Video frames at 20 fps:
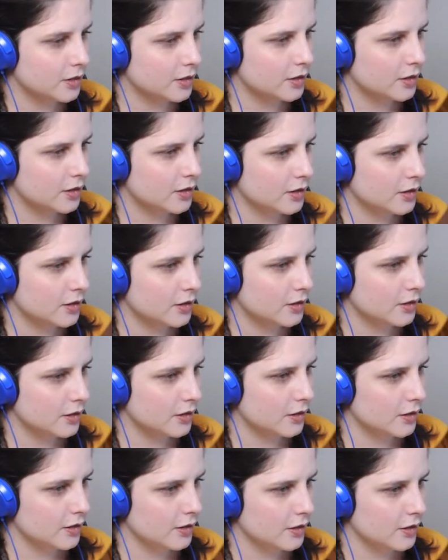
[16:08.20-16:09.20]

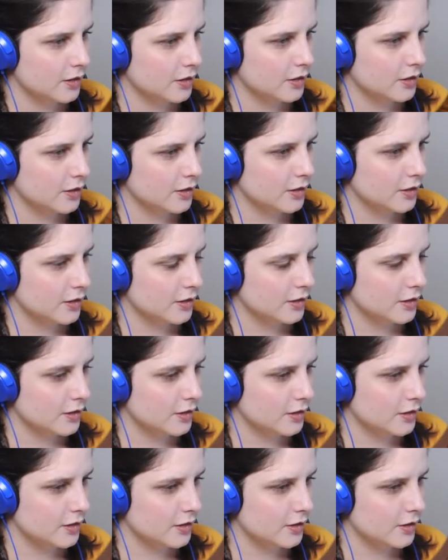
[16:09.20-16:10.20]

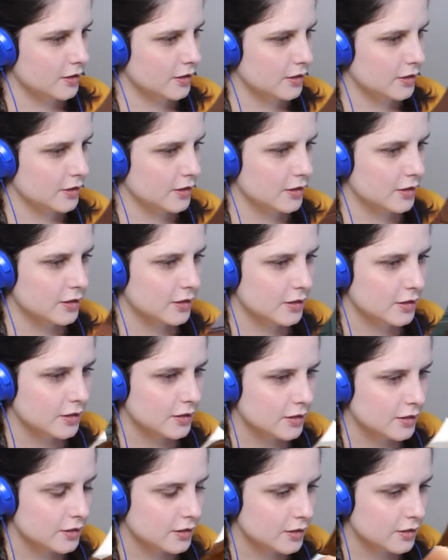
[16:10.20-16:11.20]

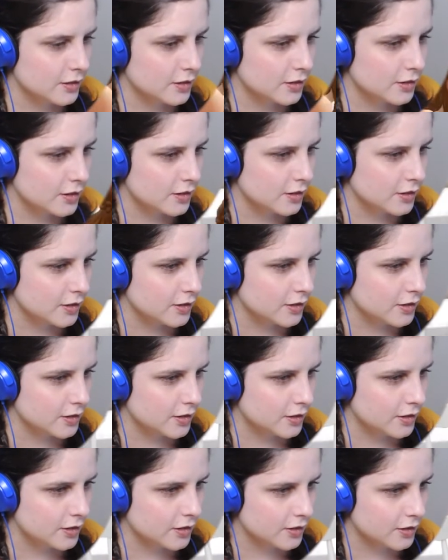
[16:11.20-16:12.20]

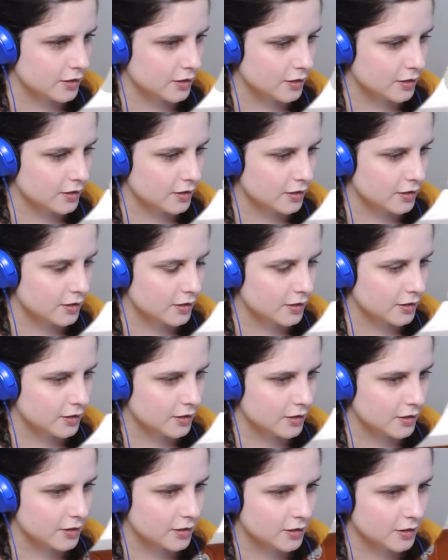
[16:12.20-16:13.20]

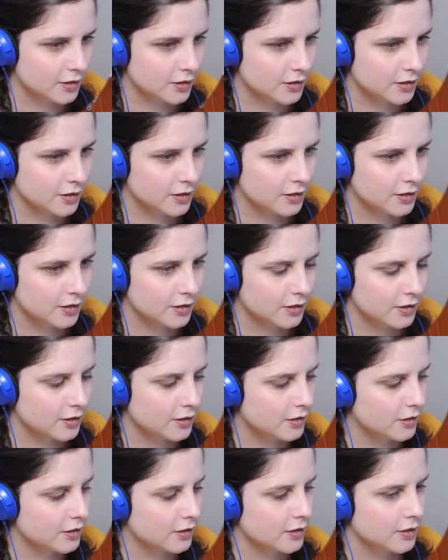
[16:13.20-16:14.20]

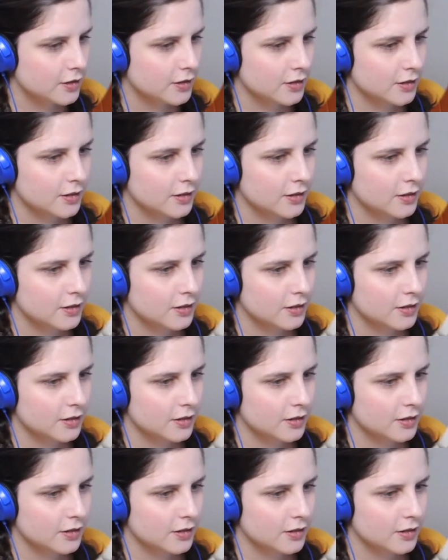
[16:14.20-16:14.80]
Nobody speaks.